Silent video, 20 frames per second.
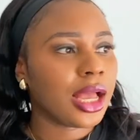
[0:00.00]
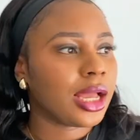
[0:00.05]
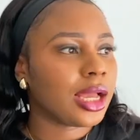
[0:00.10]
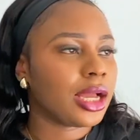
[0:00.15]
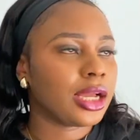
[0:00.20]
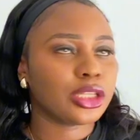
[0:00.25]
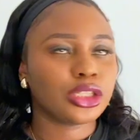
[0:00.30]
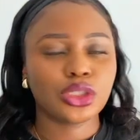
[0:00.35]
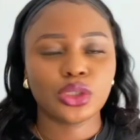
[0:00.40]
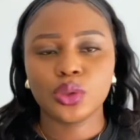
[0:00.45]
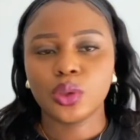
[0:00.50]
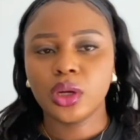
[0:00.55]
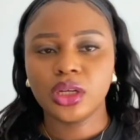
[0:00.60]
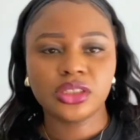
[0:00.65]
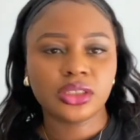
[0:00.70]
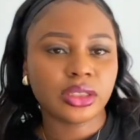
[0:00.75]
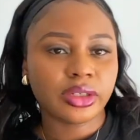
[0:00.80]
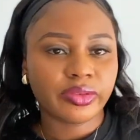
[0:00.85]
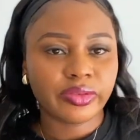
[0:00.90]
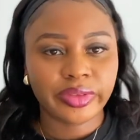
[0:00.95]
a
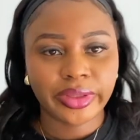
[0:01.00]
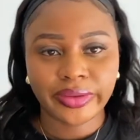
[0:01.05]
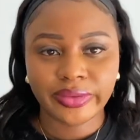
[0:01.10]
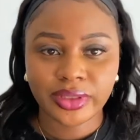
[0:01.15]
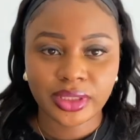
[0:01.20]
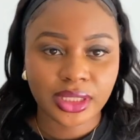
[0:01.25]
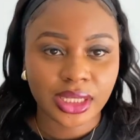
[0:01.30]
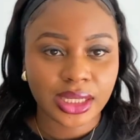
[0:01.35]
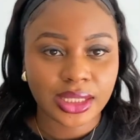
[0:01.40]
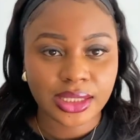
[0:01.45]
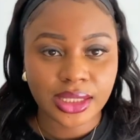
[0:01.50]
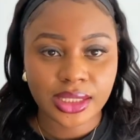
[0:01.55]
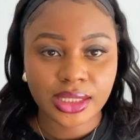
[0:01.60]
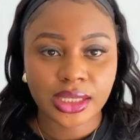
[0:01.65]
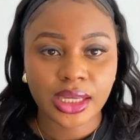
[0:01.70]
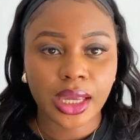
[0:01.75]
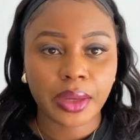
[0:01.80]
250 density.